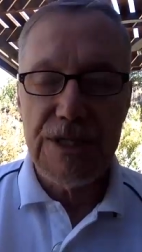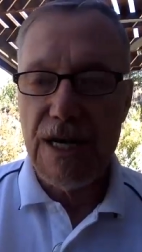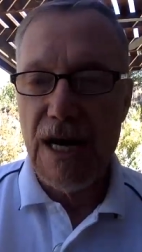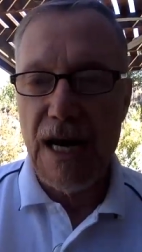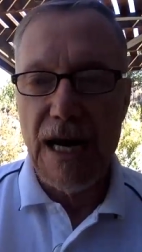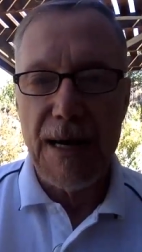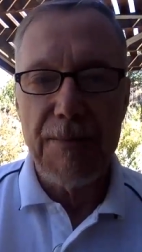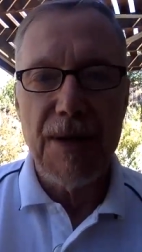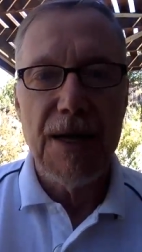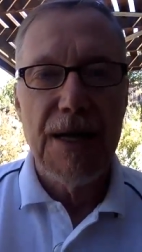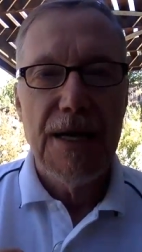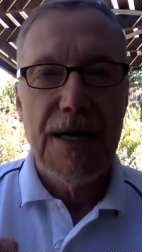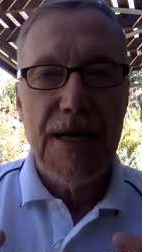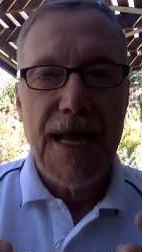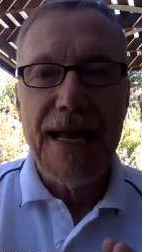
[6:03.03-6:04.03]
time
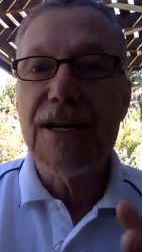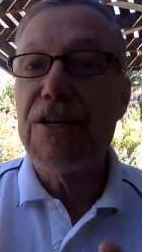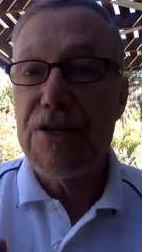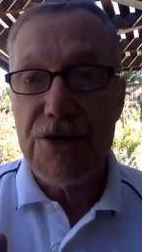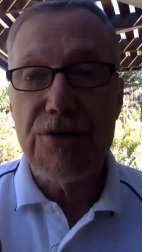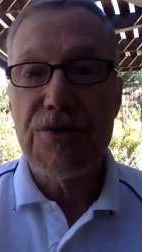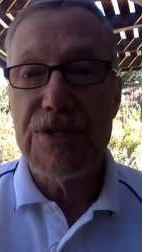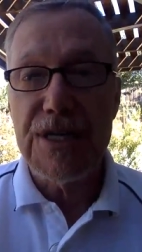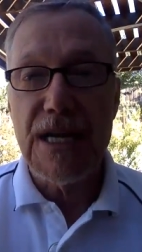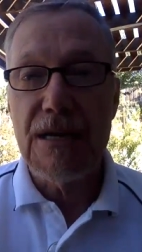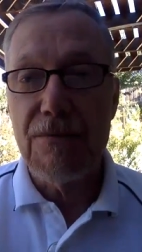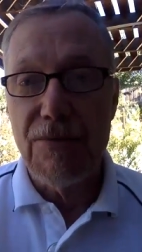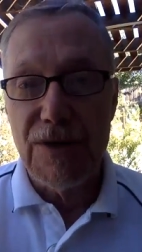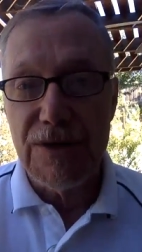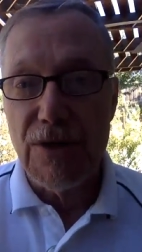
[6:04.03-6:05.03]
and
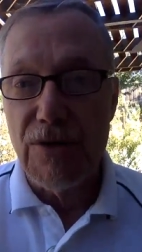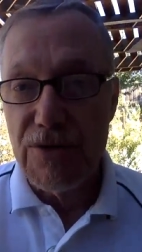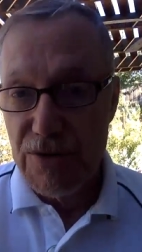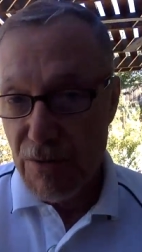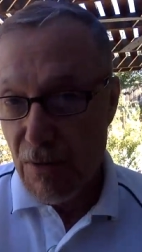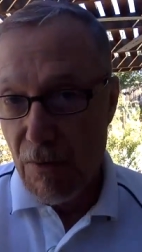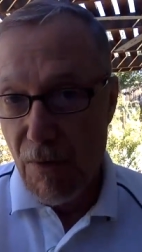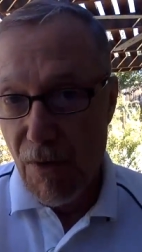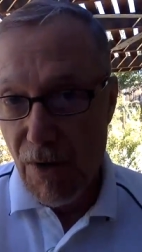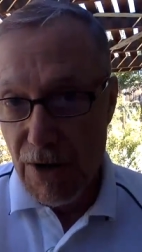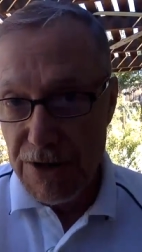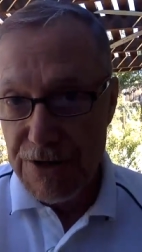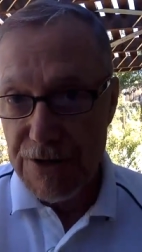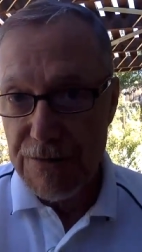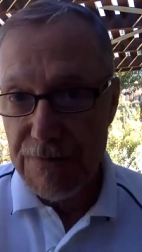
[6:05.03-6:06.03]
associated with those
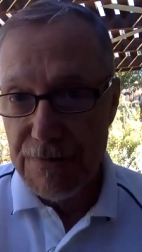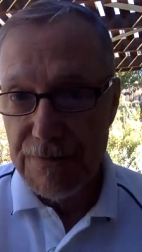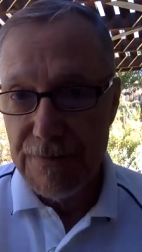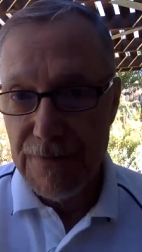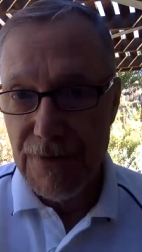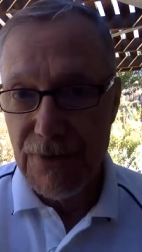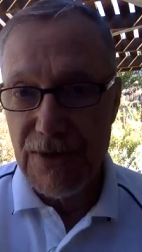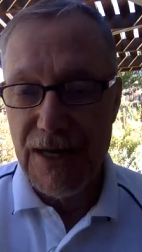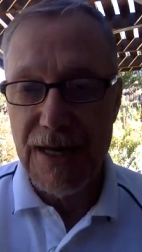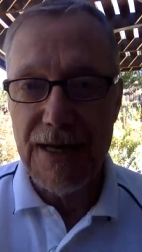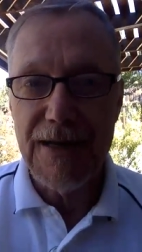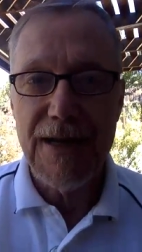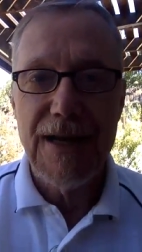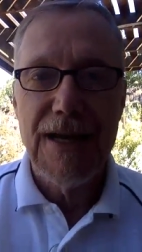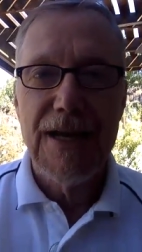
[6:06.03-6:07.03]
rewards.
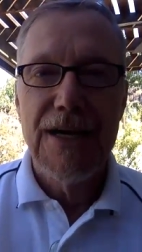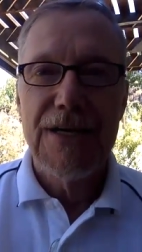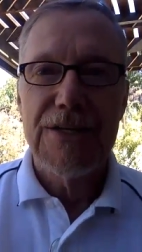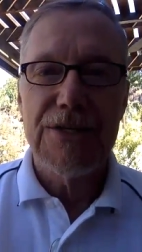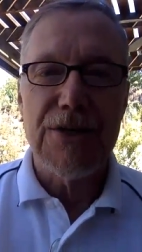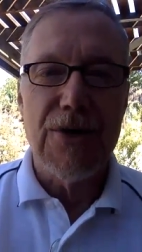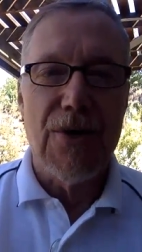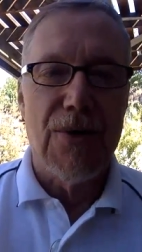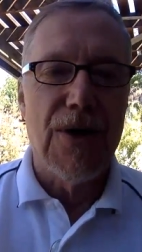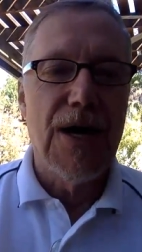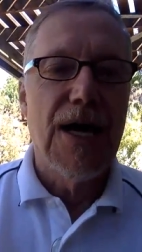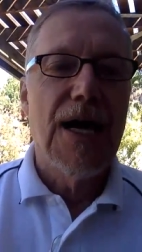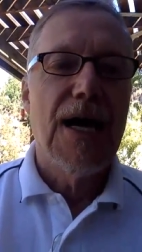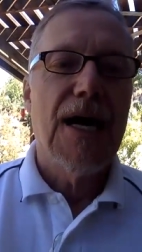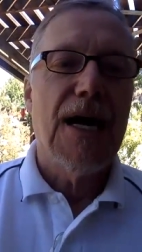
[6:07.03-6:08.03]
Okay, so
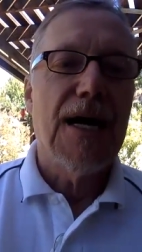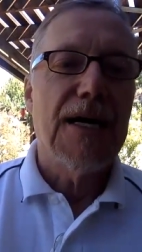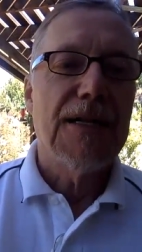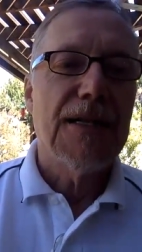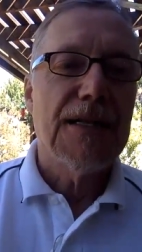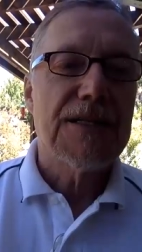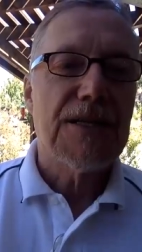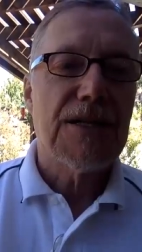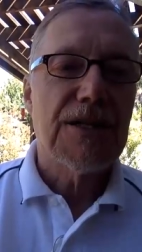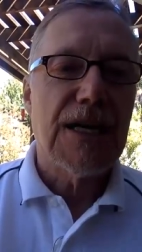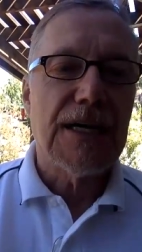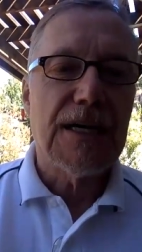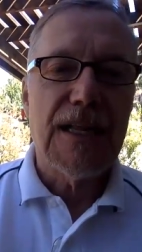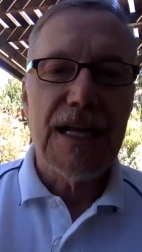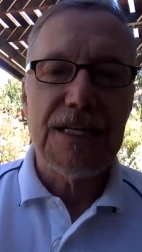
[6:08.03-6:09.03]
uh, let's look
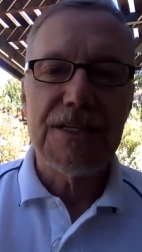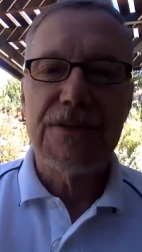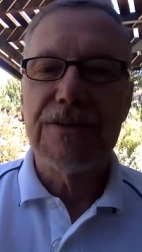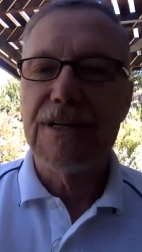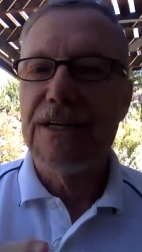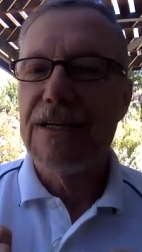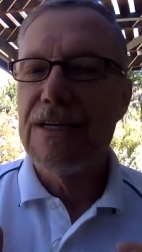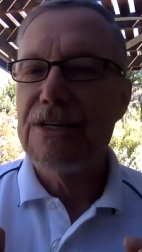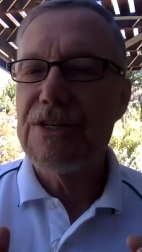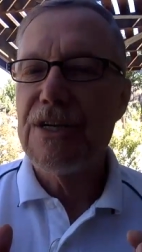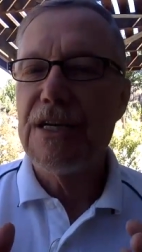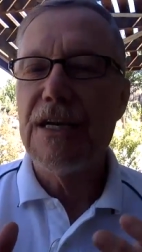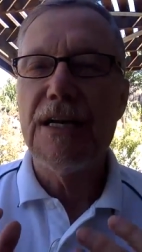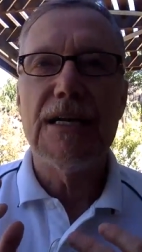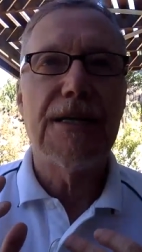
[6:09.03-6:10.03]
at classical
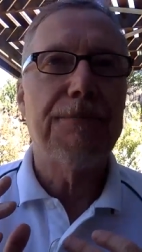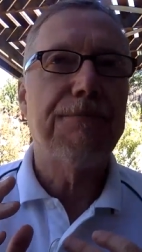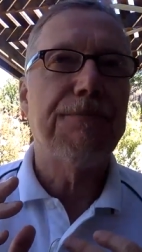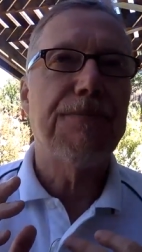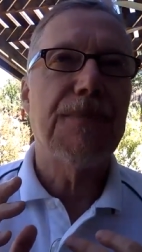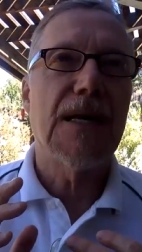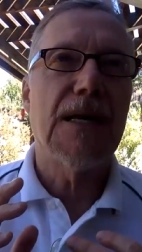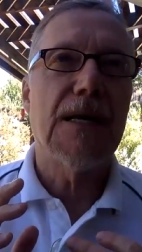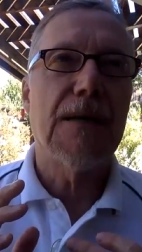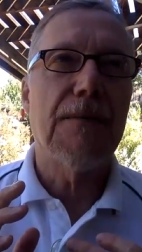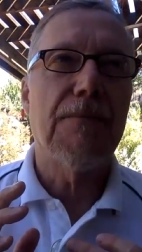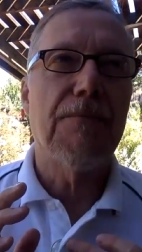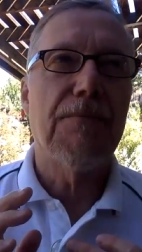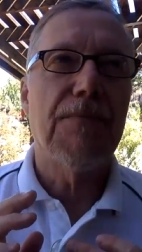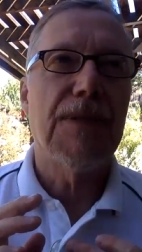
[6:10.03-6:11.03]
conditioning. Um, uh,
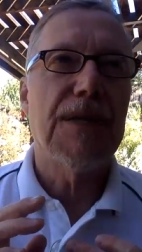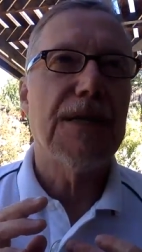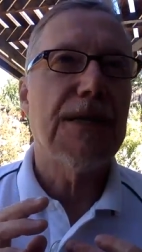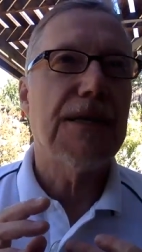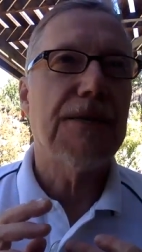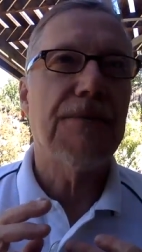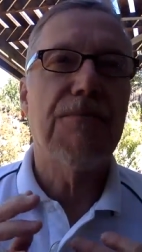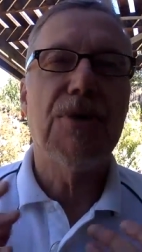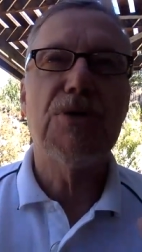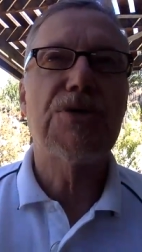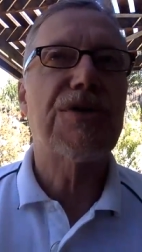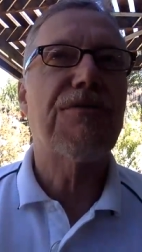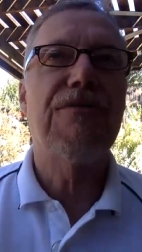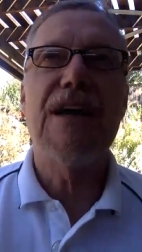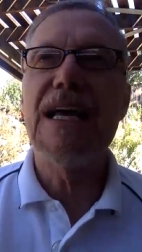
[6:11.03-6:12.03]

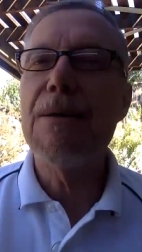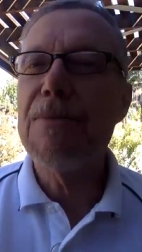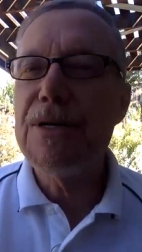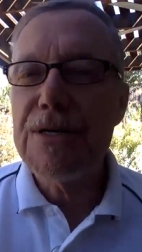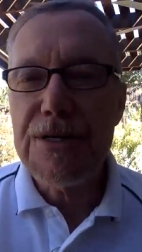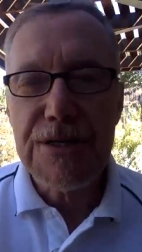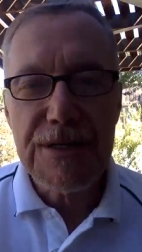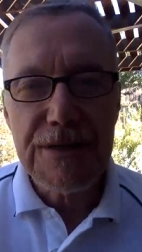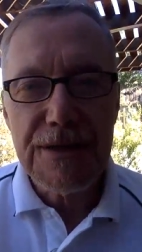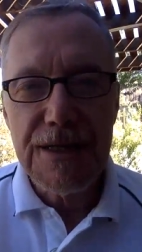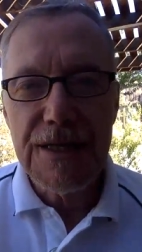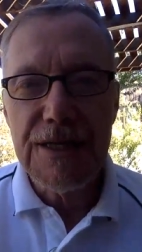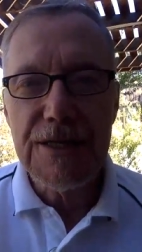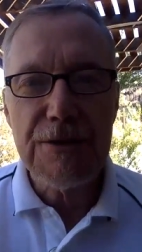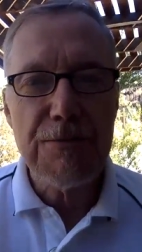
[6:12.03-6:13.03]
most famous
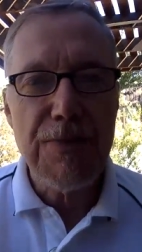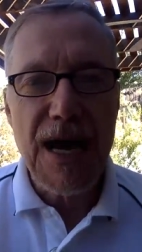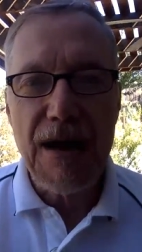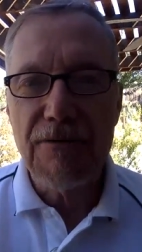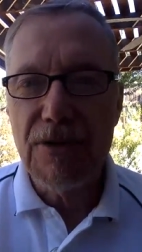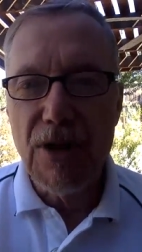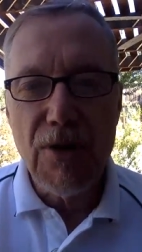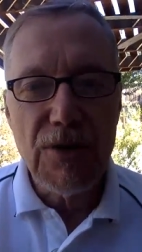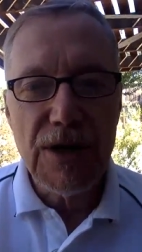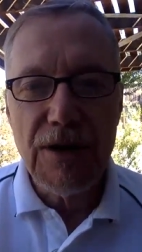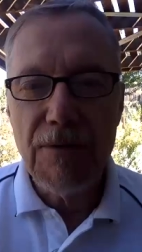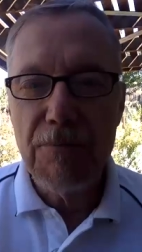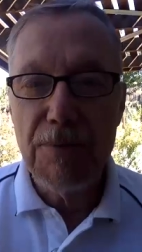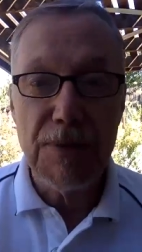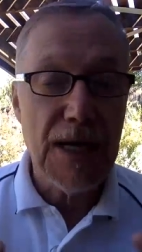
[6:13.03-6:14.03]
is Pavloni,